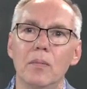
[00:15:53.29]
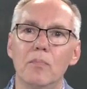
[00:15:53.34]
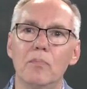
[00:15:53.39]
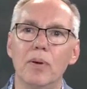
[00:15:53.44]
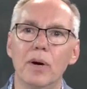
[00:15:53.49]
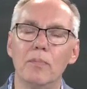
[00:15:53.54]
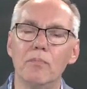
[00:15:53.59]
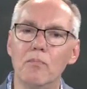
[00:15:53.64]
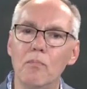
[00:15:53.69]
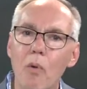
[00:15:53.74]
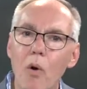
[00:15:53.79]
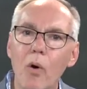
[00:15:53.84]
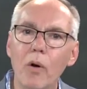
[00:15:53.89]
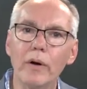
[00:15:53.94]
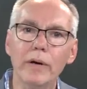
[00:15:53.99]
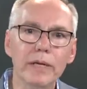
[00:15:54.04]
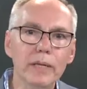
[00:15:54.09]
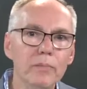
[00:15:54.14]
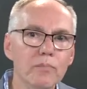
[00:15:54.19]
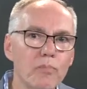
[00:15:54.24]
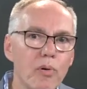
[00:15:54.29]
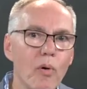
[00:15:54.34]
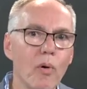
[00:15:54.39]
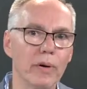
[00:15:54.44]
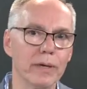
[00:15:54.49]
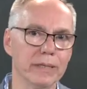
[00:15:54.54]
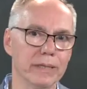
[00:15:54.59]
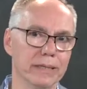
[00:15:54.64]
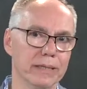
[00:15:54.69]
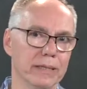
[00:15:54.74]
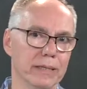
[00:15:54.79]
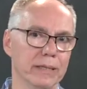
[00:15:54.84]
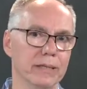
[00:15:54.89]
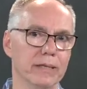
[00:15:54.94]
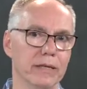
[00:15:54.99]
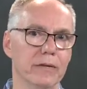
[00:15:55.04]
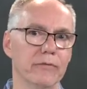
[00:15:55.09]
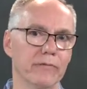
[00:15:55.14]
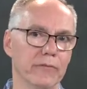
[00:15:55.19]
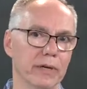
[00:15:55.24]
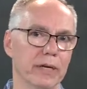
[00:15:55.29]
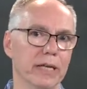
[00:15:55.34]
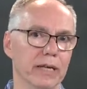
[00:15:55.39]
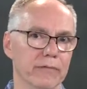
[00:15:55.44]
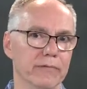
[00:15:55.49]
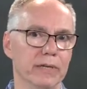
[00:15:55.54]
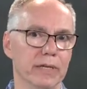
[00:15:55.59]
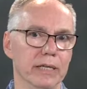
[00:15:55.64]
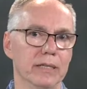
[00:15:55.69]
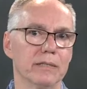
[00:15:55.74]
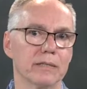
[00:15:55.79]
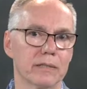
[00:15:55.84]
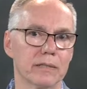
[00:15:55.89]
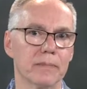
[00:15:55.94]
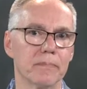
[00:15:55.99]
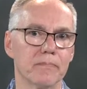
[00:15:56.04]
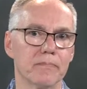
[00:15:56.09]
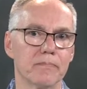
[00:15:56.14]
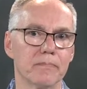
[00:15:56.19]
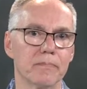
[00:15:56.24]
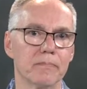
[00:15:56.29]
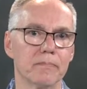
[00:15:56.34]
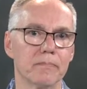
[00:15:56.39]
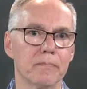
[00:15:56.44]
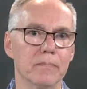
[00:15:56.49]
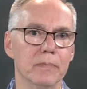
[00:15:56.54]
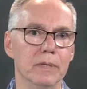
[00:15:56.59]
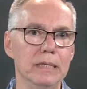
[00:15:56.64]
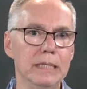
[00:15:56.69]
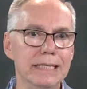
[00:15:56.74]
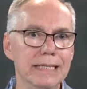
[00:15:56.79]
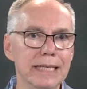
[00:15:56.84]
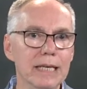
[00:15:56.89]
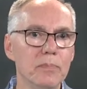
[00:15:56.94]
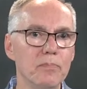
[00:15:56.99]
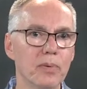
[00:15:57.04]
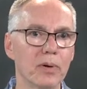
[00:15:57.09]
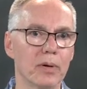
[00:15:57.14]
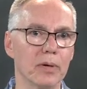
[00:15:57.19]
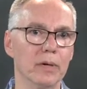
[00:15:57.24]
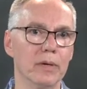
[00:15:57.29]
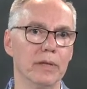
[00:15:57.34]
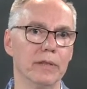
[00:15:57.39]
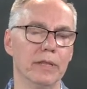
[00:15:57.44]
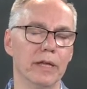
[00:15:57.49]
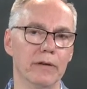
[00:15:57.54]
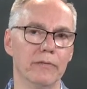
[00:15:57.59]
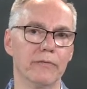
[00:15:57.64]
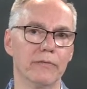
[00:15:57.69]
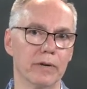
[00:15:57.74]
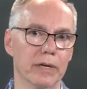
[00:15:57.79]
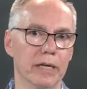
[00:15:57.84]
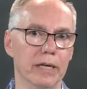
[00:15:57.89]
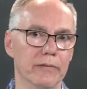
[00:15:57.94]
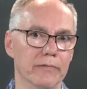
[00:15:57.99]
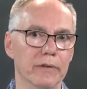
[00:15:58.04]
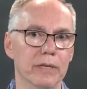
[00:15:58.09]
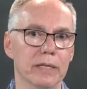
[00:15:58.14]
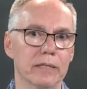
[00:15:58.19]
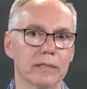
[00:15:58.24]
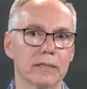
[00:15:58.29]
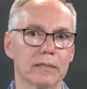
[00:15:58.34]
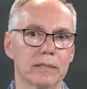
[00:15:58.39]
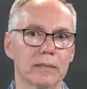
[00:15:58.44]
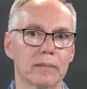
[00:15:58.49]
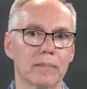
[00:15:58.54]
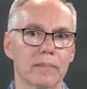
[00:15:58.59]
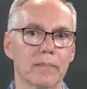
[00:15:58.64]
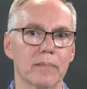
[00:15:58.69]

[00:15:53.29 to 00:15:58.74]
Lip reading: But more important than forgiveness, deeper than forgiveness,